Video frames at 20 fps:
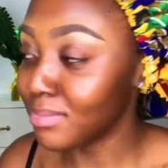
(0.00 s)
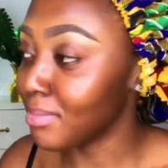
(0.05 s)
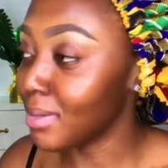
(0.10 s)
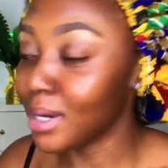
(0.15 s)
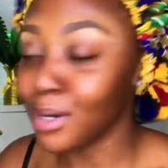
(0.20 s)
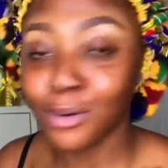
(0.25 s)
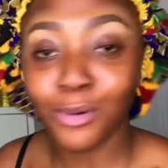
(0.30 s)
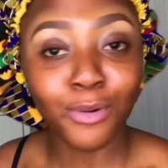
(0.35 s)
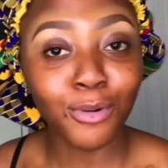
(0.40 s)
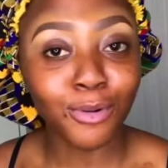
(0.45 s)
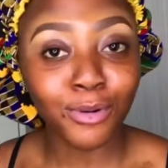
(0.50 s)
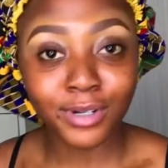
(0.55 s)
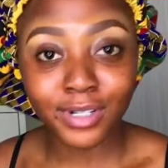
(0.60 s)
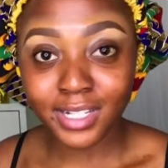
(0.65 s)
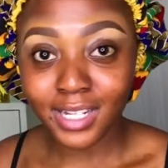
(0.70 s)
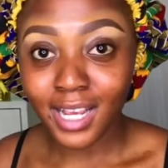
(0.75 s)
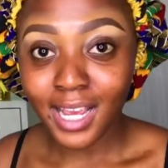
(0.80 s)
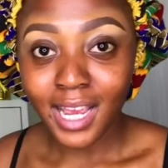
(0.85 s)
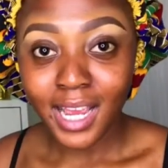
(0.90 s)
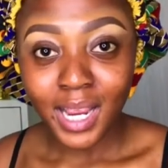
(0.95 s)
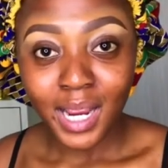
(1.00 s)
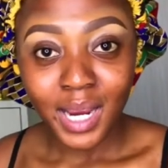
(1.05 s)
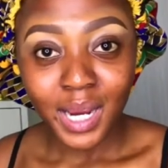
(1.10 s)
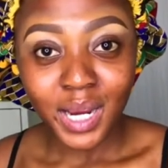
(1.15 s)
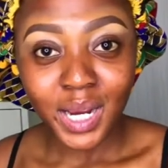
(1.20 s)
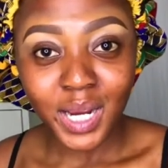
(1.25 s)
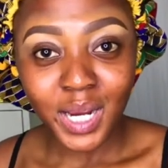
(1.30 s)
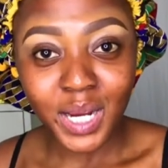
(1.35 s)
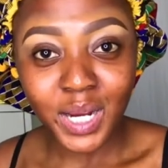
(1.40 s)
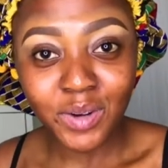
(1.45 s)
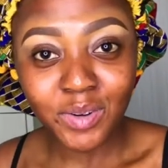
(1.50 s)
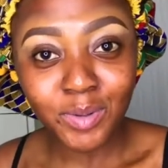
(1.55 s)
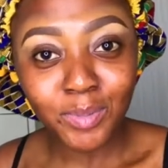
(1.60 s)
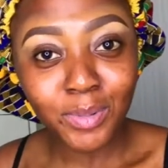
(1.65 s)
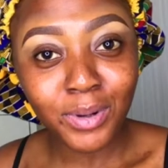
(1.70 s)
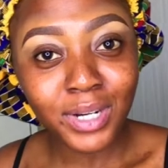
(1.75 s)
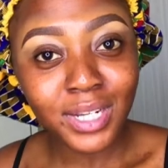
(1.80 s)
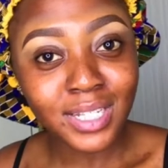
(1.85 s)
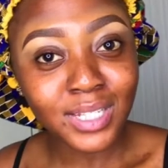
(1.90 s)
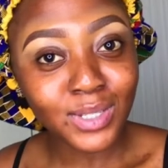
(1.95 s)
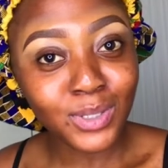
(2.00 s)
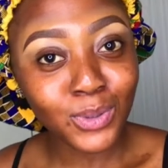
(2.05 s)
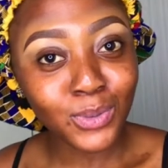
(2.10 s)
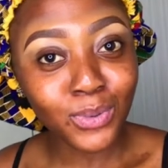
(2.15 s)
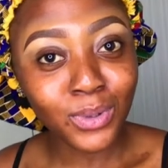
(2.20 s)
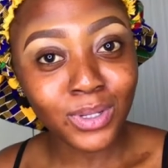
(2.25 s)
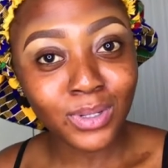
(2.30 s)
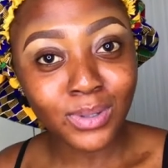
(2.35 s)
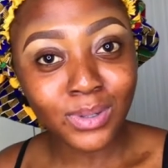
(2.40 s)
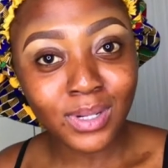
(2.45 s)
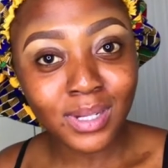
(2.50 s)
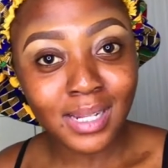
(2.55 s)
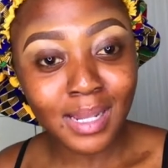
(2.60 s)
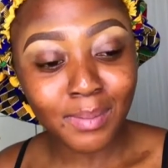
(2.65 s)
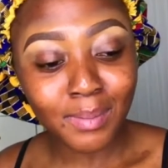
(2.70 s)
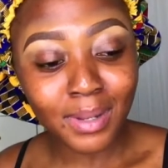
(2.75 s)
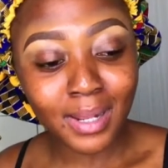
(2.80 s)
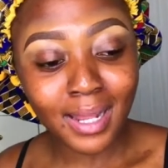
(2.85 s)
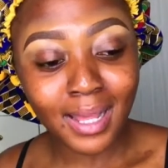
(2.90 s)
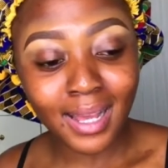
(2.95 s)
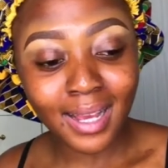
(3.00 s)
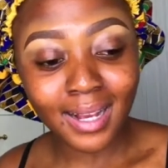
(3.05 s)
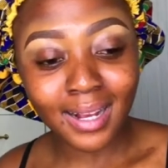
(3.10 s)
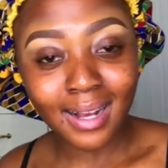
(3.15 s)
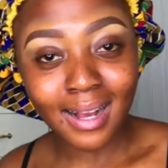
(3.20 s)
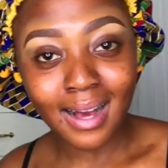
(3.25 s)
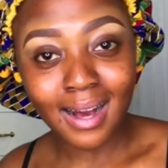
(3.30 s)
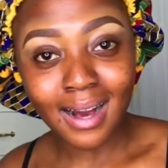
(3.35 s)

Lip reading: My god, everybody in school was looking at me like,